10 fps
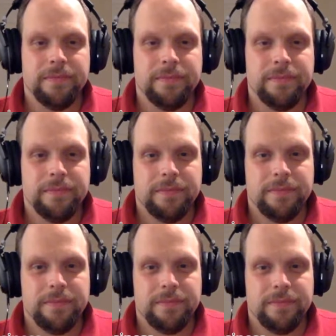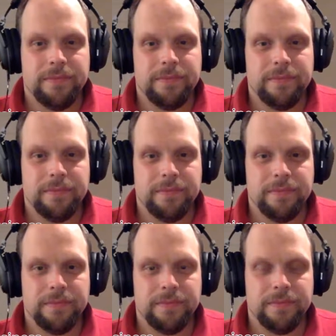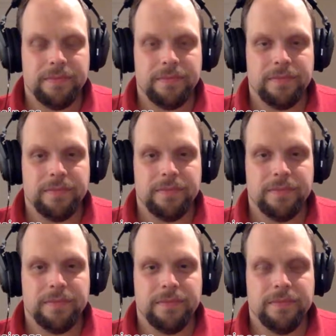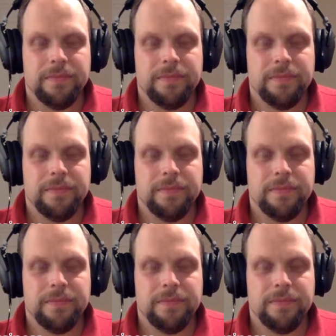(silent)